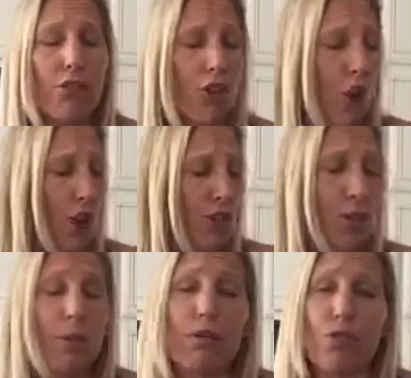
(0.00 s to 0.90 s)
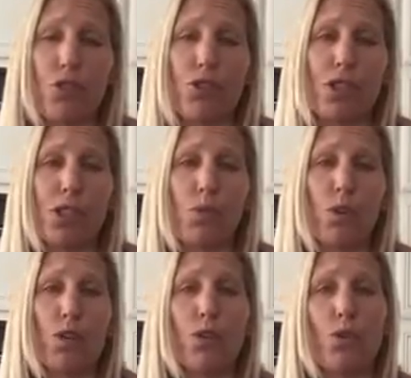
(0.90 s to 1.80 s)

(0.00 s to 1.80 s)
There are some conversions where you